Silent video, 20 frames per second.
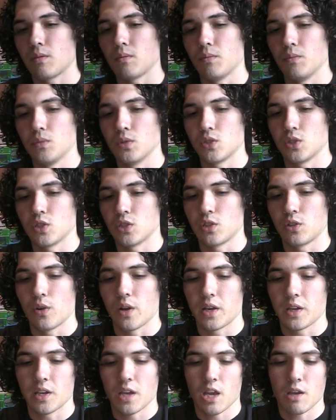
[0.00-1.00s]
which is a
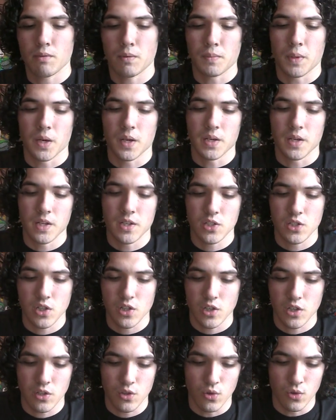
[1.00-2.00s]
great game about a
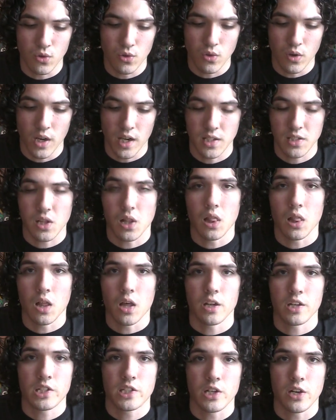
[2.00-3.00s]
ninja who has a
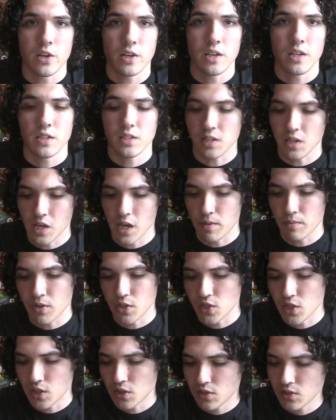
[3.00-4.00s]
lot of shurikens and not
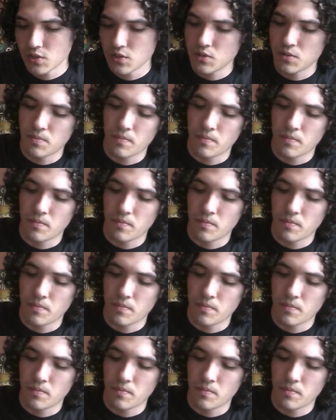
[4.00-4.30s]
much else.